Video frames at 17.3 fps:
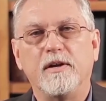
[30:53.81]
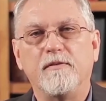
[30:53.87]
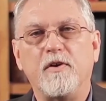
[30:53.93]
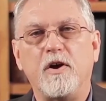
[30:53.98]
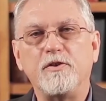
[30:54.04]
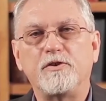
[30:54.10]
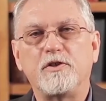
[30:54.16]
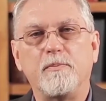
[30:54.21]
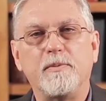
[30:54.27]
There
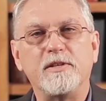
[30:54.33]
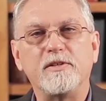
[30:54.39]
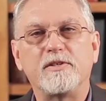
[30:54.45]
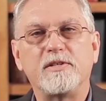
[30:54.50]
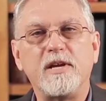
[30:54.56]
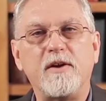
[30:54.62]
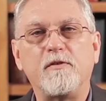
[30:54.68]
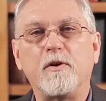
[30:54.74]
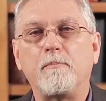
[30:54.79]
have also
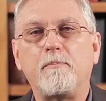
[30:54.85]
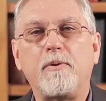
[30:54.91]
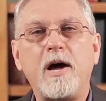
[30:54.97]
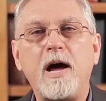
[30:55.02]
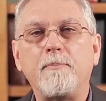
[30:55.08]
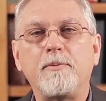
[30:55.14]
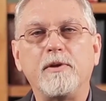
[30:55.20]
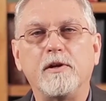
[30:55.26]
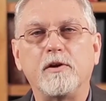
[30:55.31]
been several
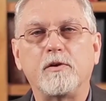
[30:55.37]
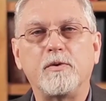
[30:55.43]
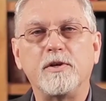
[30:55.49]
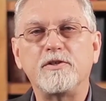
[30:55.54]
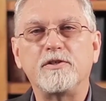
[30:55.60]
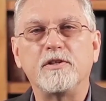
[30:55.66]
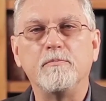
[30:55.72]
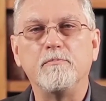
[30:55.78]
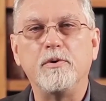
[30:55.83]
popular
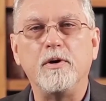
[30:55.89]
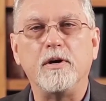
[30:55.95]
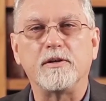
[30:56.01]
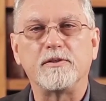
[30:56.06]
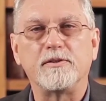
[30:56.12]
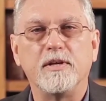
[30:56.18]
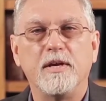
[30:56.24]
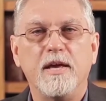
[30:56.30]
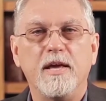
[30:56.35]
Christian
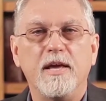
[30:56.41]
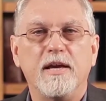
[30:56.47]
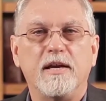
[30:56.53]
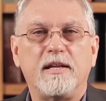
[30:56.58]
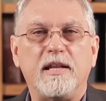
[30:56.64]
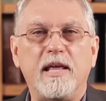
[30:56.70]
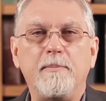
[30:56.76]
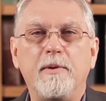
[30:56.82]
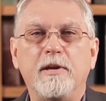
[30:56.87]
books
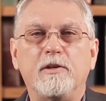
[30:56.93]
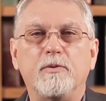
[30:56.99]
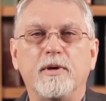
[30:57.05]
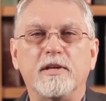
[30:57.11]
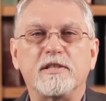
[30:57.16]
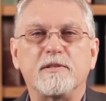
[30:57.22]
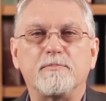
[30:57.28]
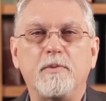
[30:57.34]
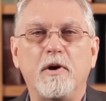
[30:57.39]
claiming
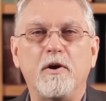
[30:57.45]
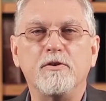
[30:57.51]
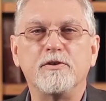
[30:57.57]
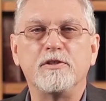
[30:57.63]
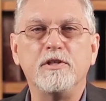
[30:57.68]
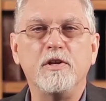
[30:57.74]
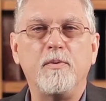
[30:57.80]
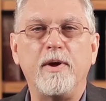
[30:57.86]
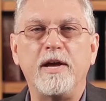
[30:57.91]
to
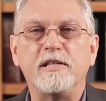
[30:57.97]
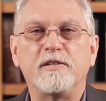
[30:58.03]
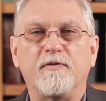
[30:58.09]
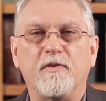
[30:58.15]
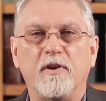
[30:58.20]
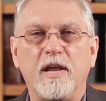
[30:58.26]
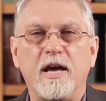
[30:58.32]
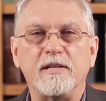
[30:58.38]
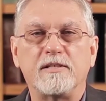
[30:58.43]
expose New
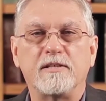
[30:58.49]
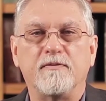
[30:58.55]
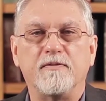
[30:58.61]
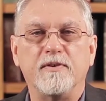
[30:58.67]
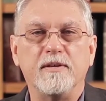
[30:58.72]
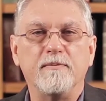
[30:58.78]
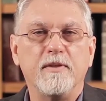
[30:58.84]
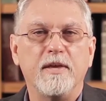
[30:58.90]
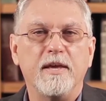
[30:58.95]
Age
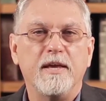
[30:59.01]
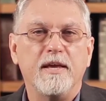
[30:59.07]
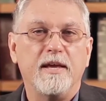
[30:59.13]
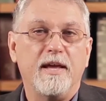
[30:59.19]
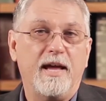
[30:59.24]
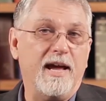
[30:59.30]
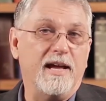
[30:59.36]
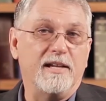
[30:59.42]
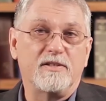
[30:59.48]
philosophy
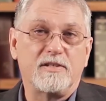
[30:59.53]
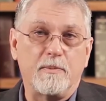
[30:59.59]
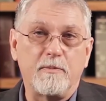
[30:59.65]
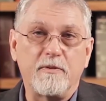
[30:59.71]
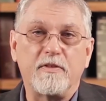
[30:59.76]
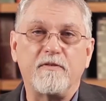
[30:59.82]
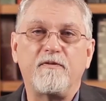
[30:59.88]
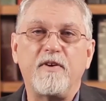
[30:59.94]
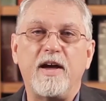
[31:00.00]
and
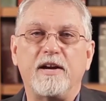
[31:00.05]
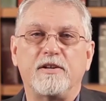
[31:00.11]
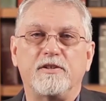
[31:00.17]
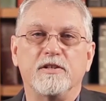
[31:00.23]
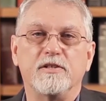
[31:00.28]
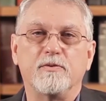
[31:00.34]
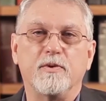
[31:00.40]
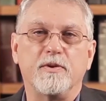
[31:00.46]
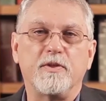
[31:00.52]
some of the
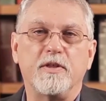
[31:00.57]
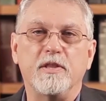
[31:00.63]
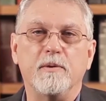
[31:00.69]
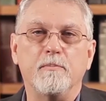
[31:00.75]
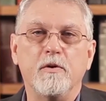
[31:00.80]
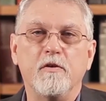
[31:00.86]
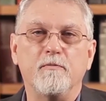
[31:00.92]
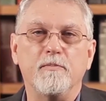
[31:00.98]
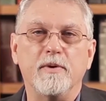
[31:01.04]
factions
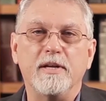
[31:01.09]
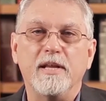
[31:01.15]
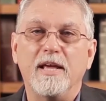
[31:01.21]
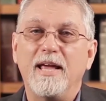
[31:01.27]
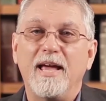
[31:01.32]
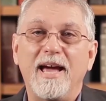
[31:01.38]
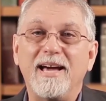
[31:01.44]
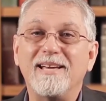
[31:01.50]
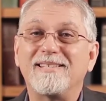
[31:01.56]
within the
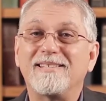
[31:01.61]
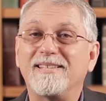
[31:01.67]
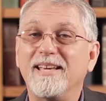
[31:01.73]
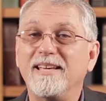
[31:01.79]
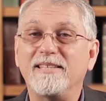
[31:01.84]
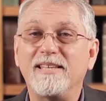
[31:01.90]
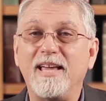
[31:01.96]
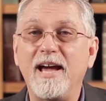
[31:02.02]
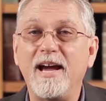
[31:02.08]
movement as
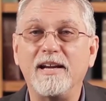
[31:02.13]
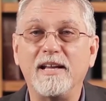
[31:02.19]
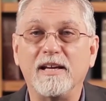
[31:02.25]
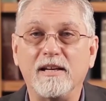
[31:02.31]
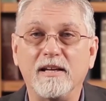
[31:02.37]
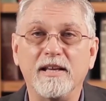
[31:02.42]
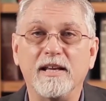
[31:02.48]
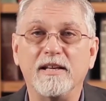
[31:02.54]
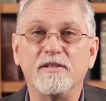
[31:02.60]

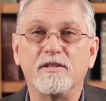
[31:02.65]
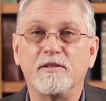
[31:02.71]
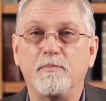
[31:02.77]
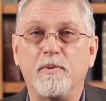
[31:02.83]
satanically